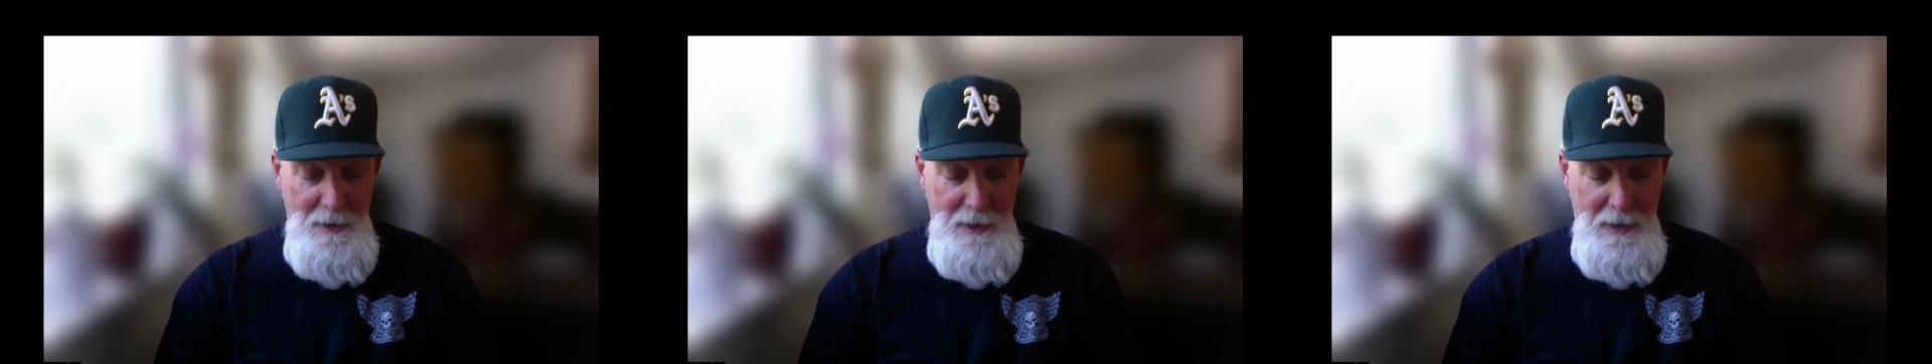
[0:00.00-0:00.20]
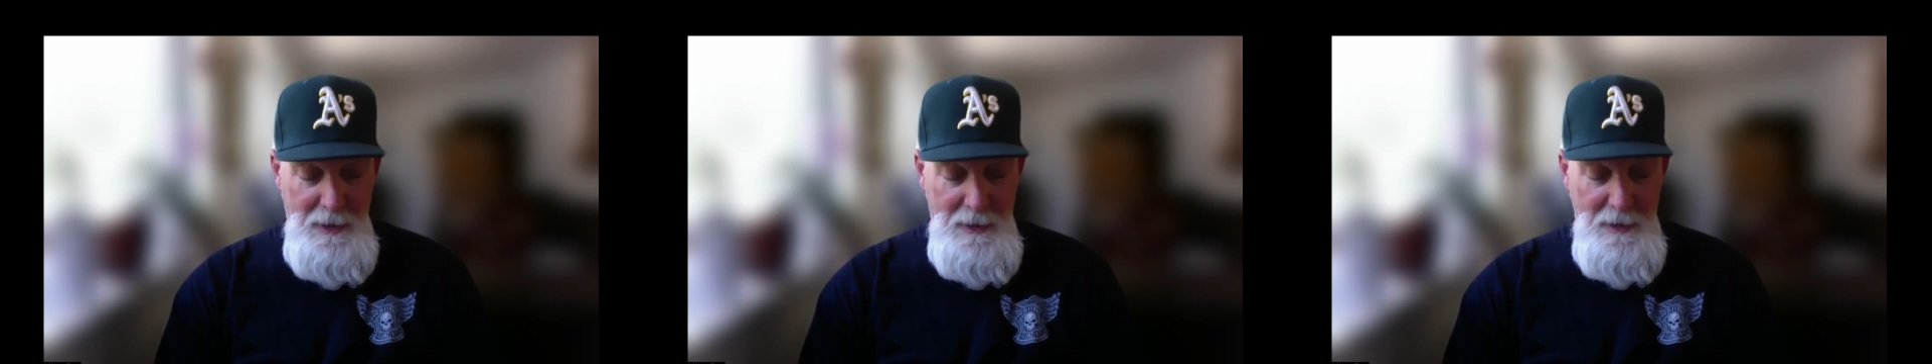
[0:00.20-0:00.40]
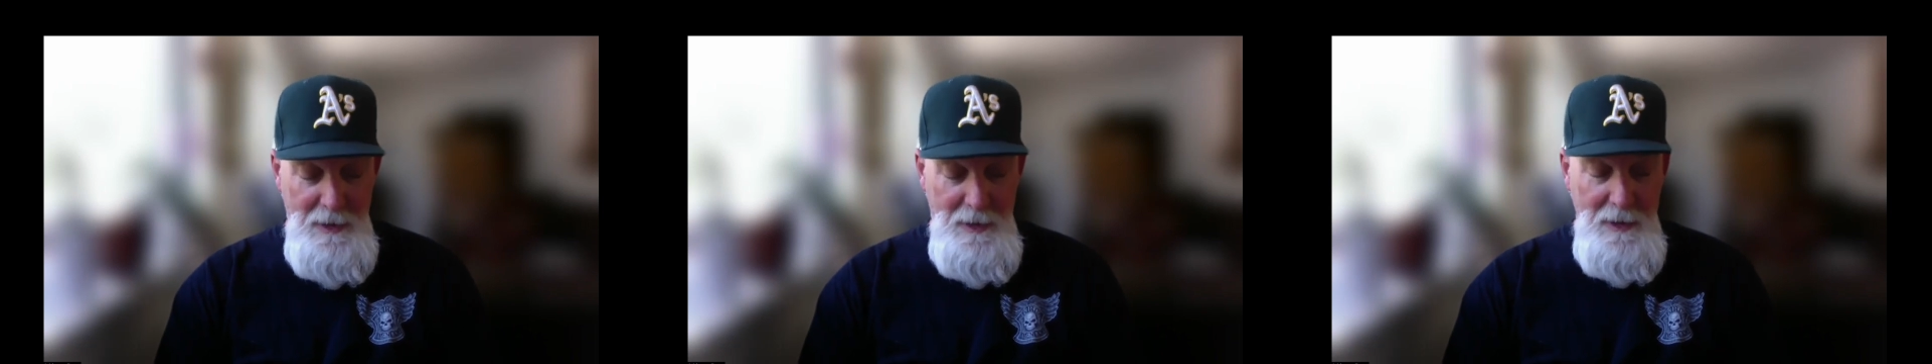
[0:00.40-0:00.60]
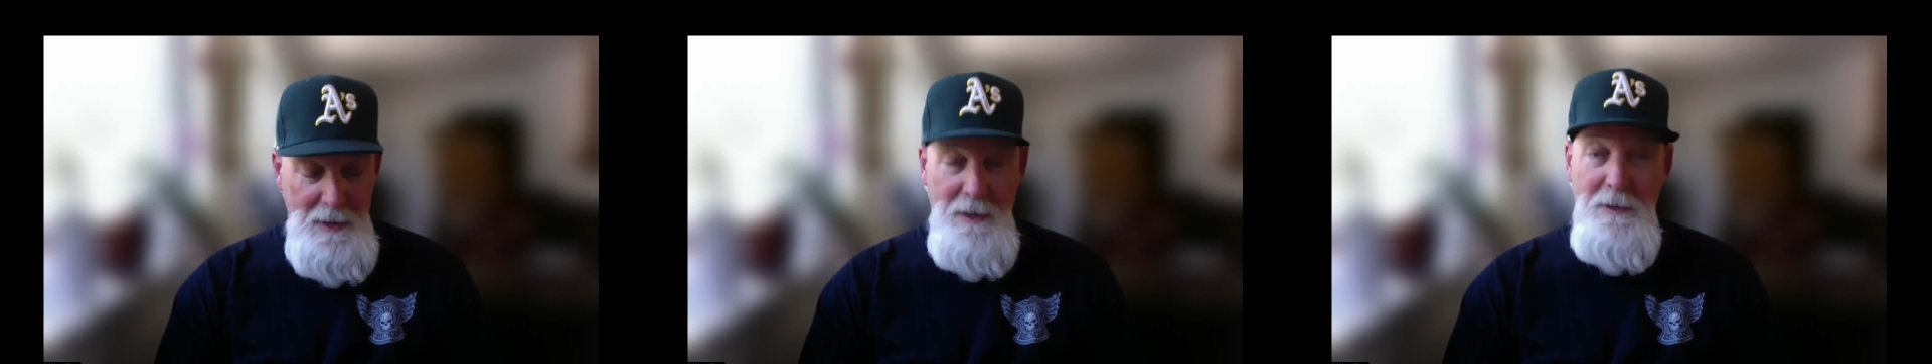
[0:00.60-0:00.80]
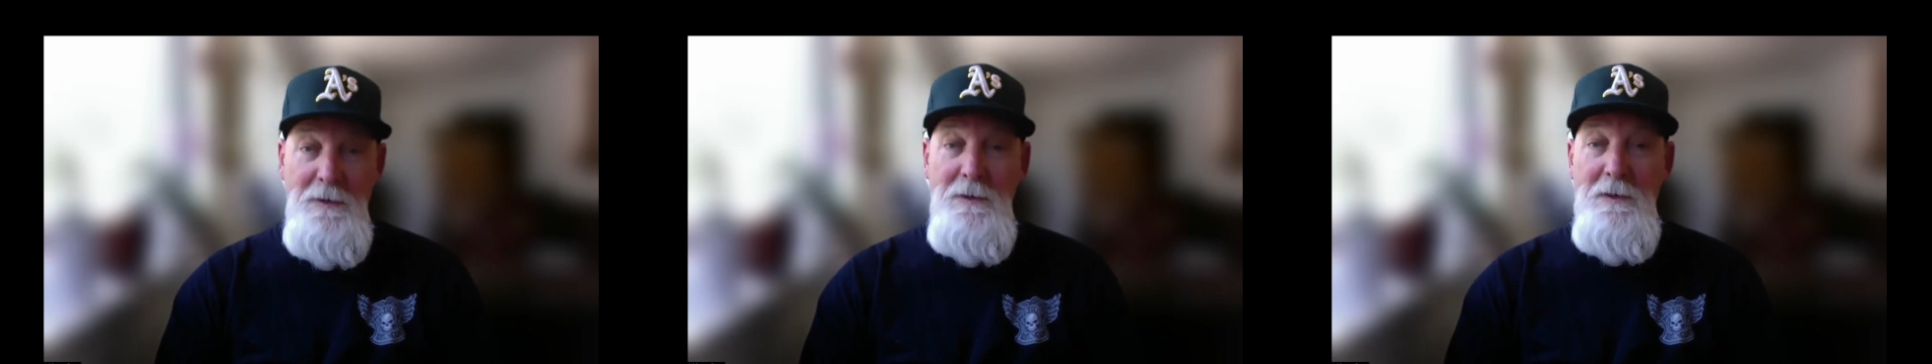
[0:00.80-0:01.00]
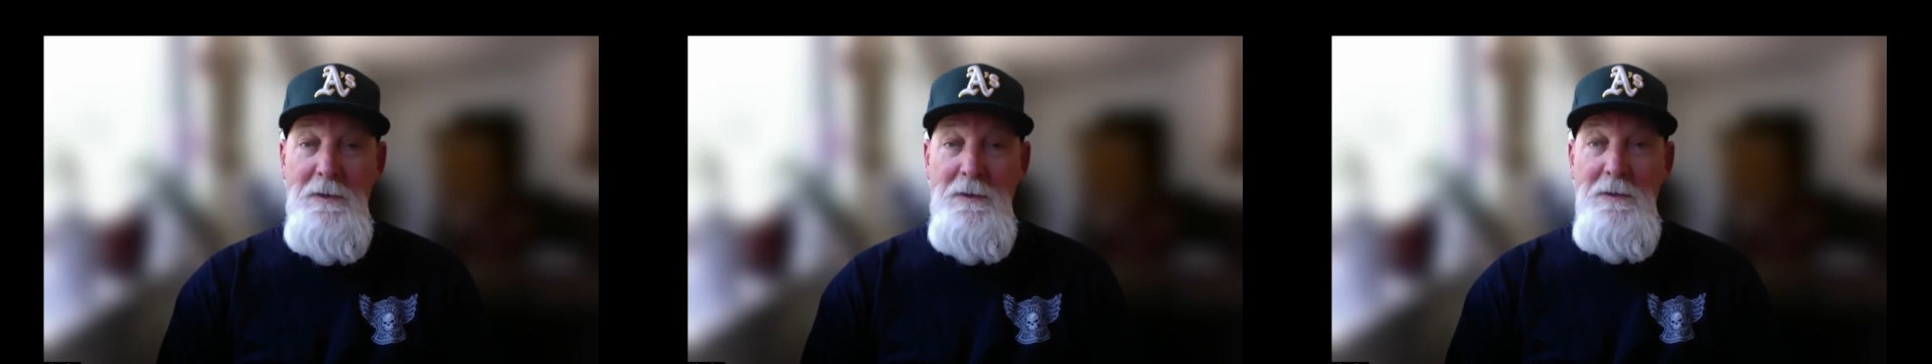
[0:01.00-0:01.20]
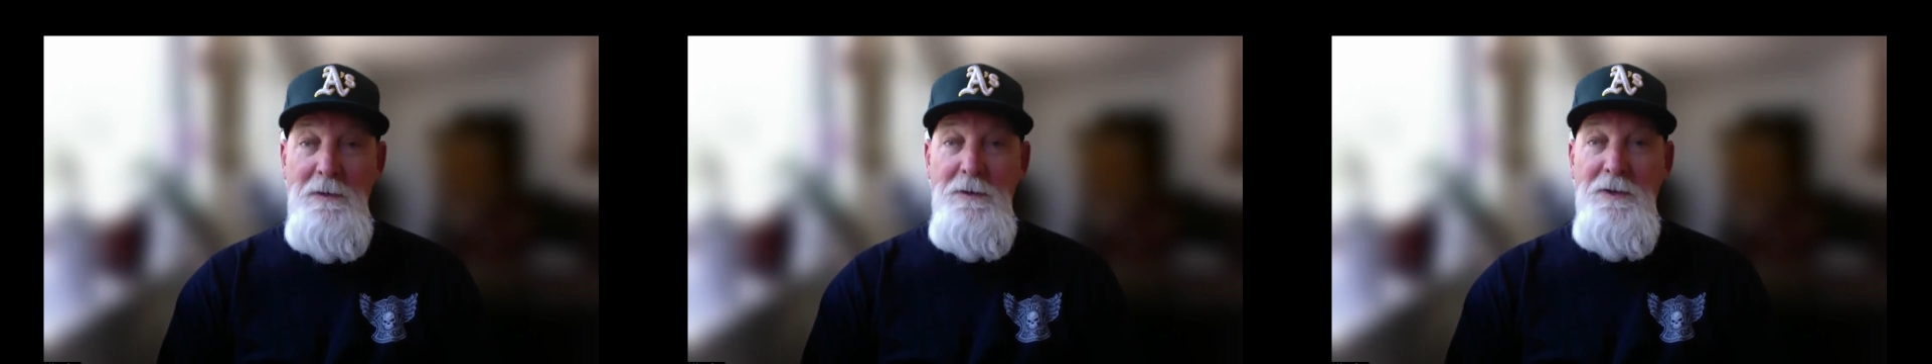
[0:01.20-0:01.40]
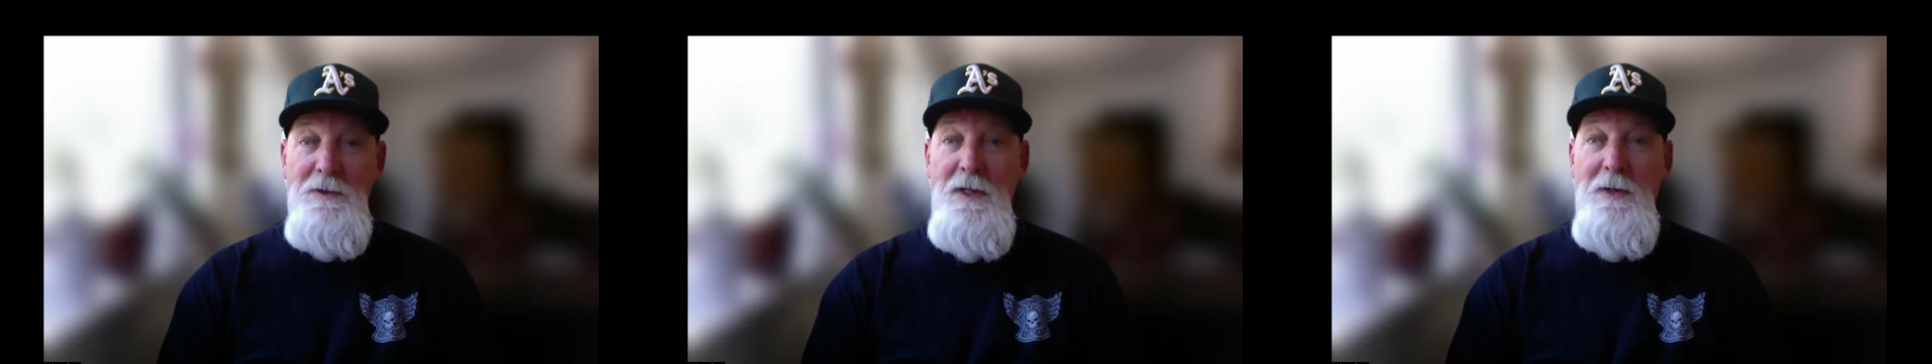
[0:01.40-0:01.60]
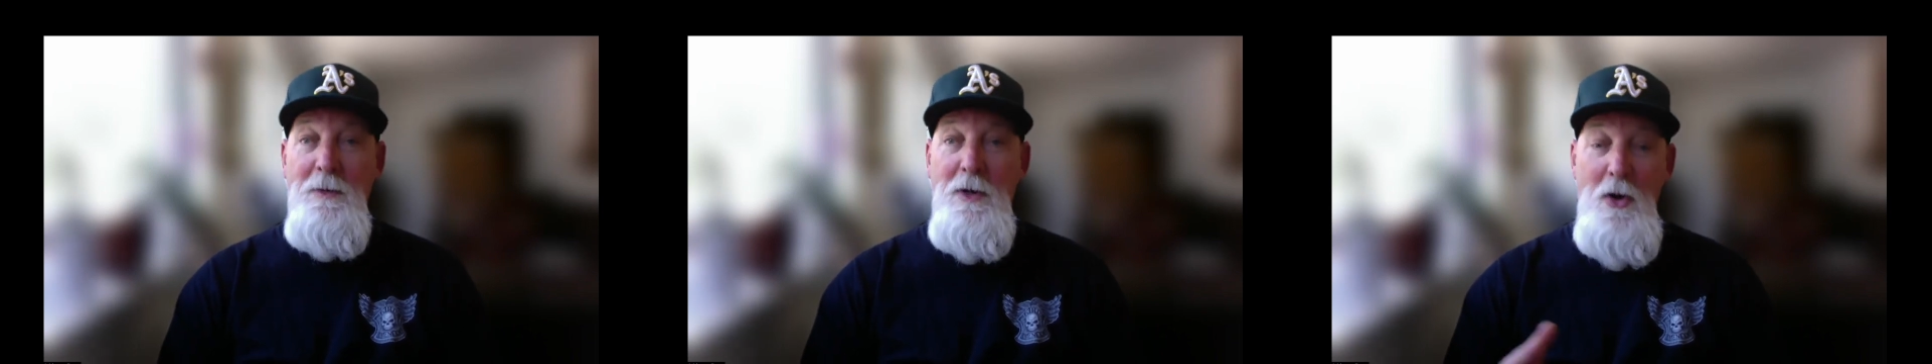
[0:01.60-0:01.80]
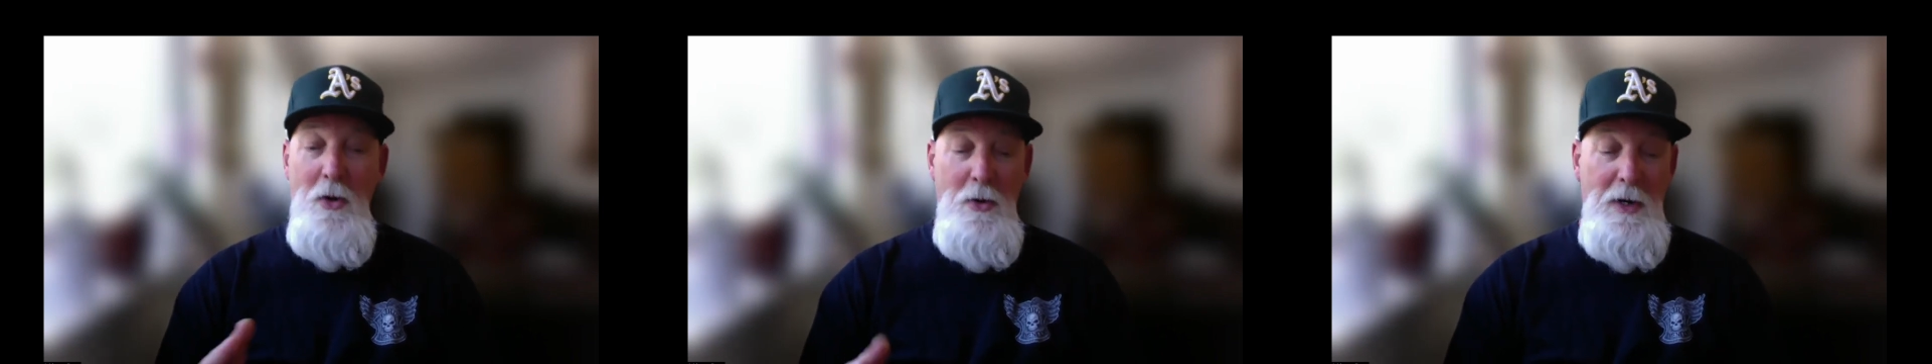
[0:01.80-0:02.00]
And so they
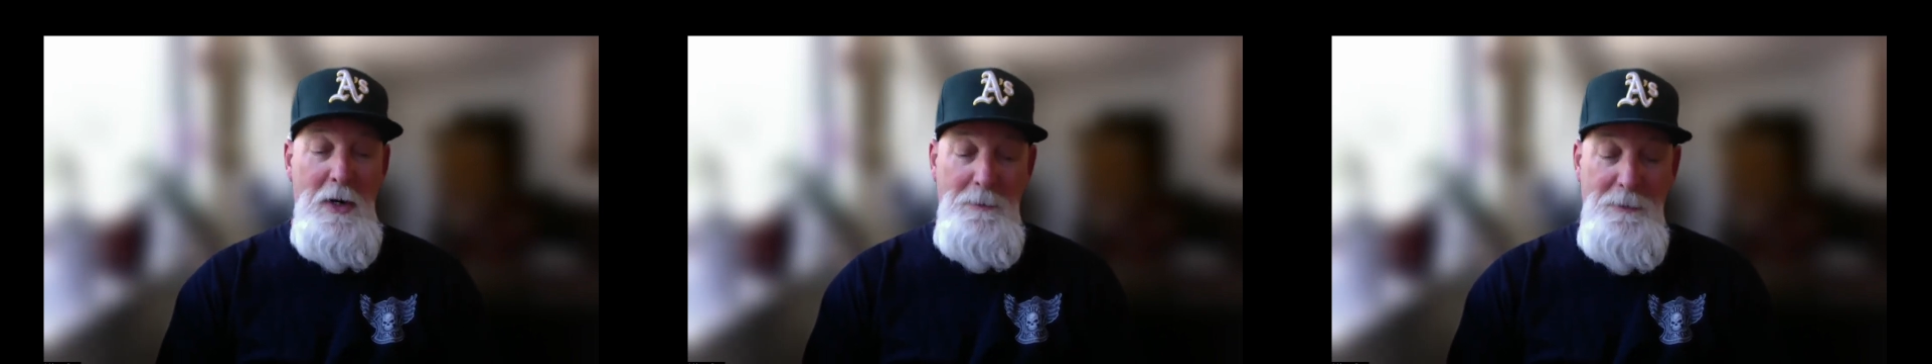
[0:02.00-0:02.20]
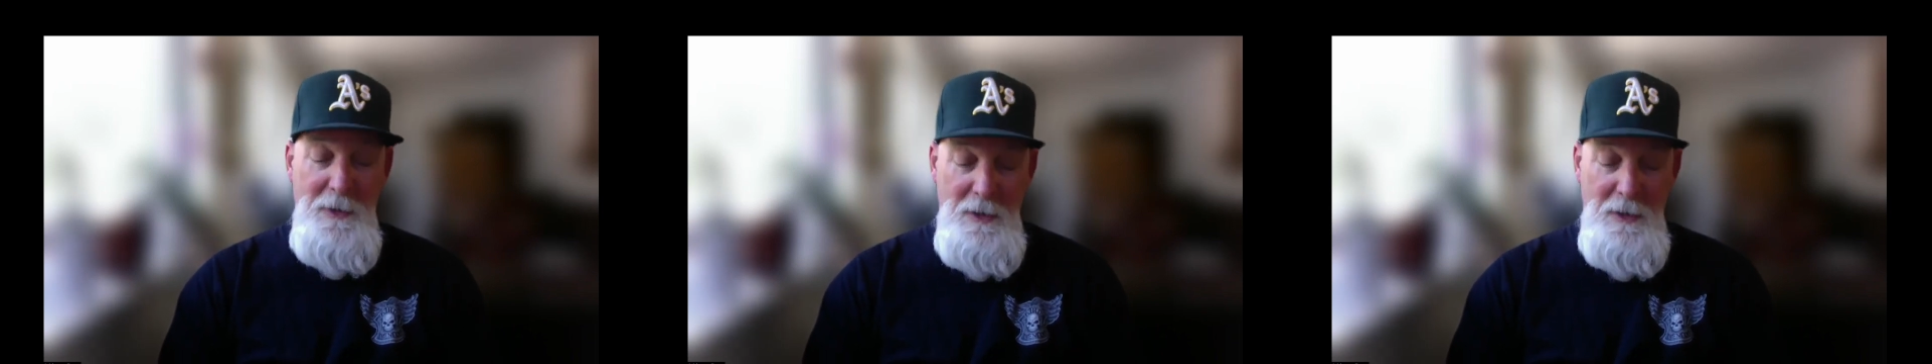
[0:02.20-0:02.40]
were going up